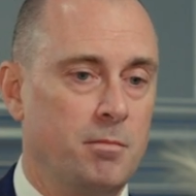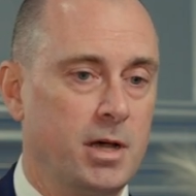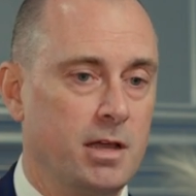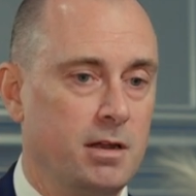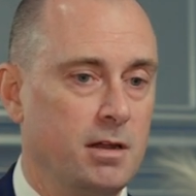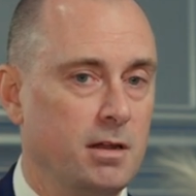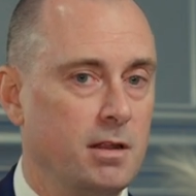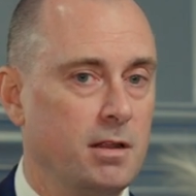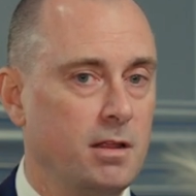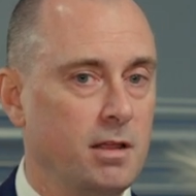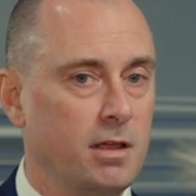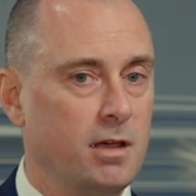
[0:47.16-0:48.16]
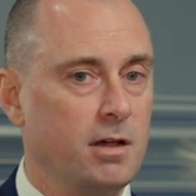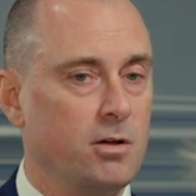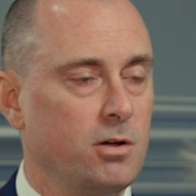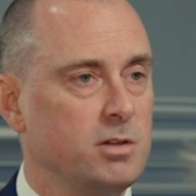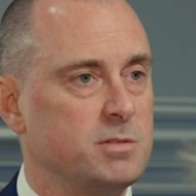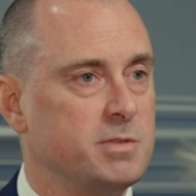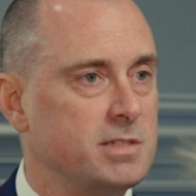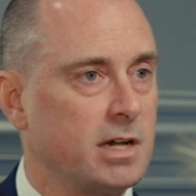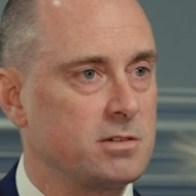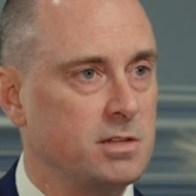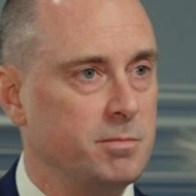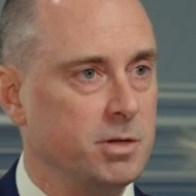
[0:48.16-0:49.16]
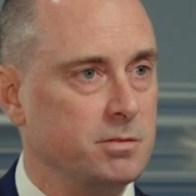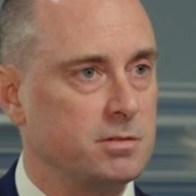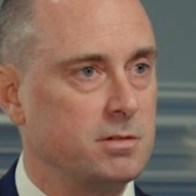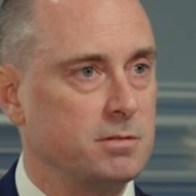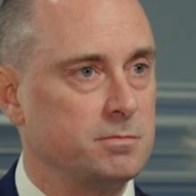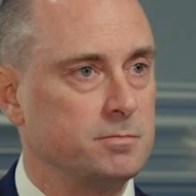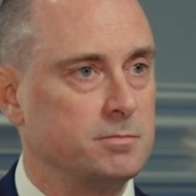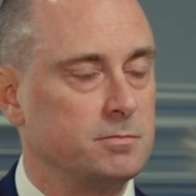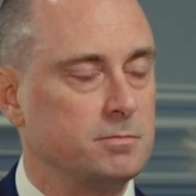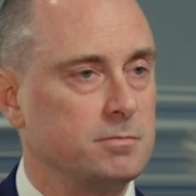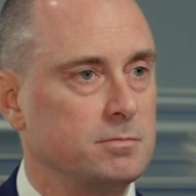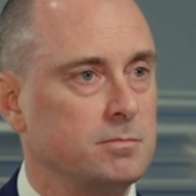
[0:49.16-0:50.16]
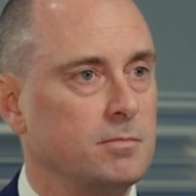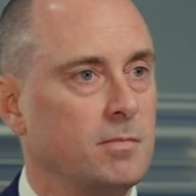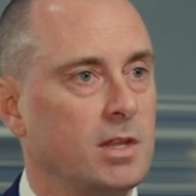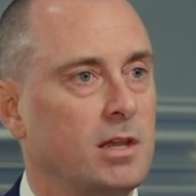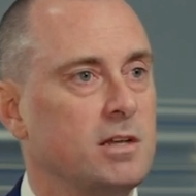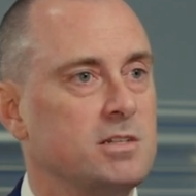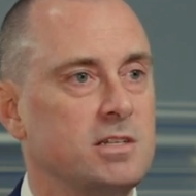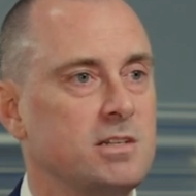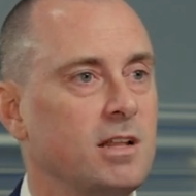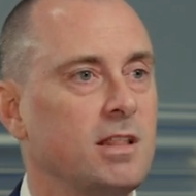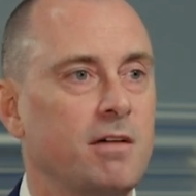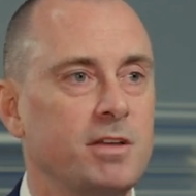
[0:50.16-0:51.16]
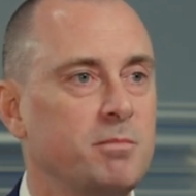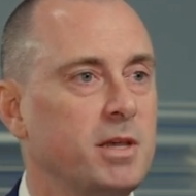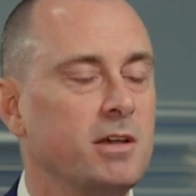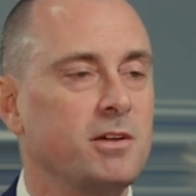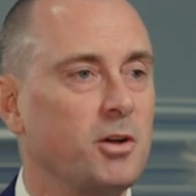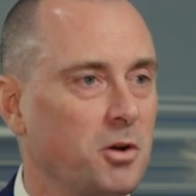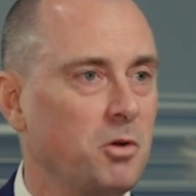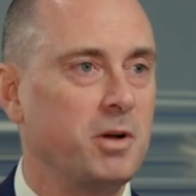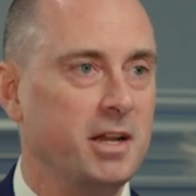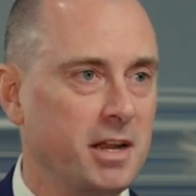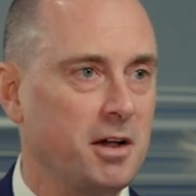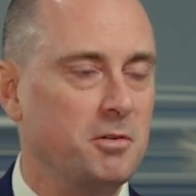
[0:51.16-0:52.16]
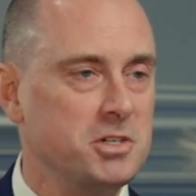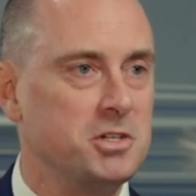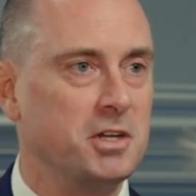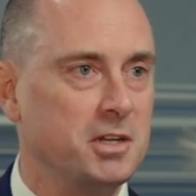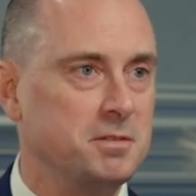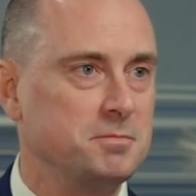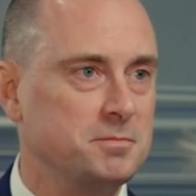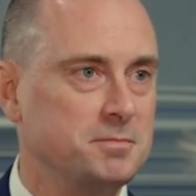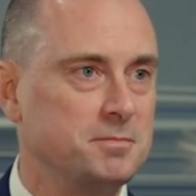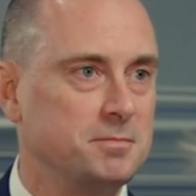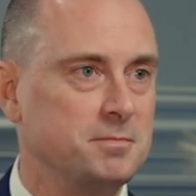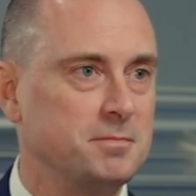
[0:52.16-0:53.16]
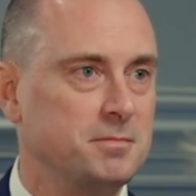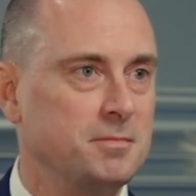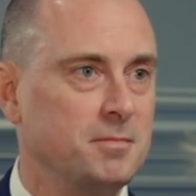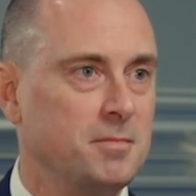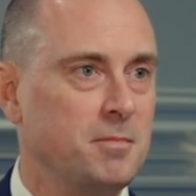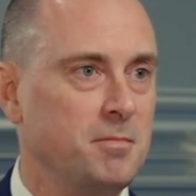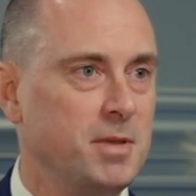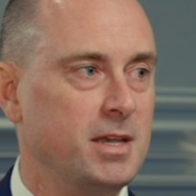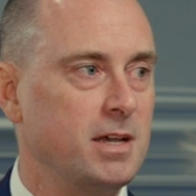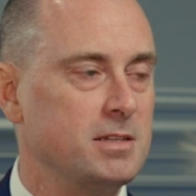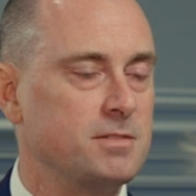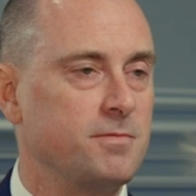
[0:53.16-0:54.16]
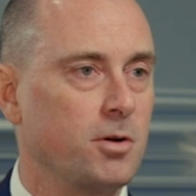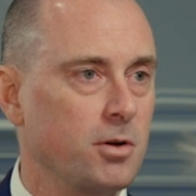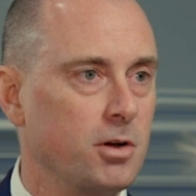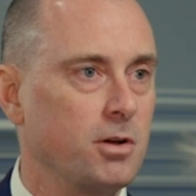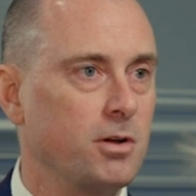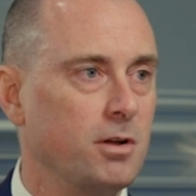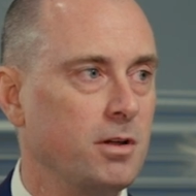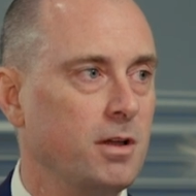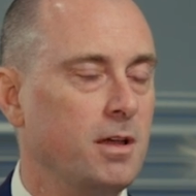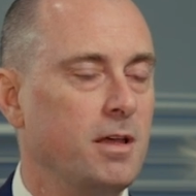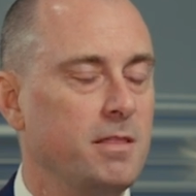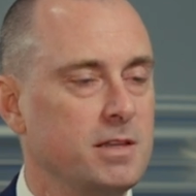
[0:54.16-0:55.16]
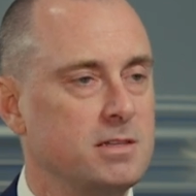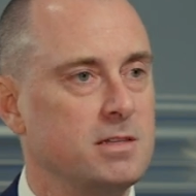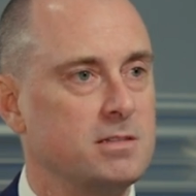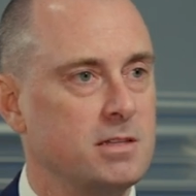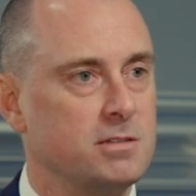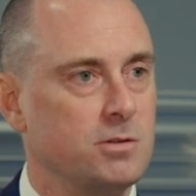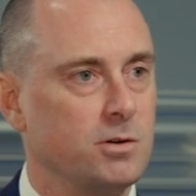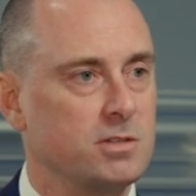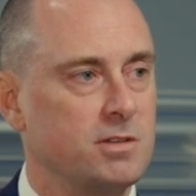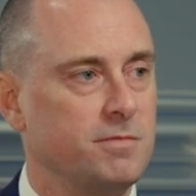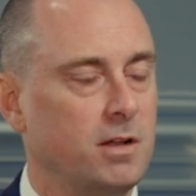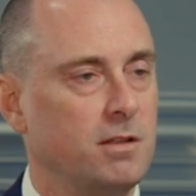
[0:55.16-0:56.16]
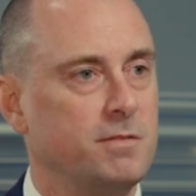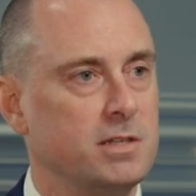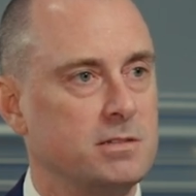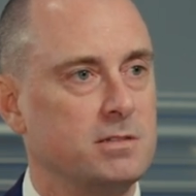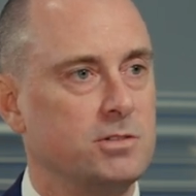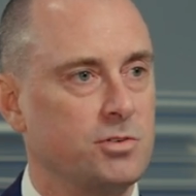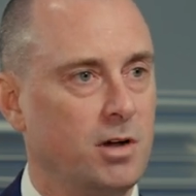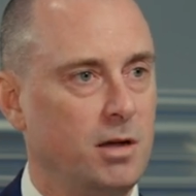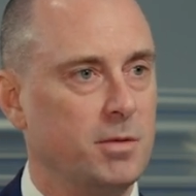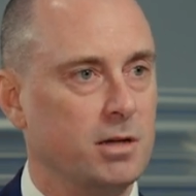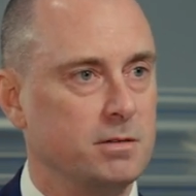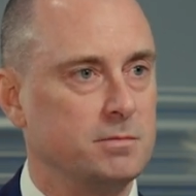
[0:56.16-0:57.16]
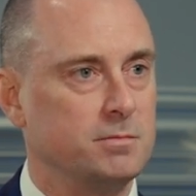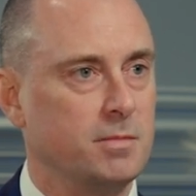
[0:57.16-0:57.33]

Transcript: But a girl who's been sexually abused, she's not loving being a girl right now, is she? Because for her, this is the source of all of this trauma.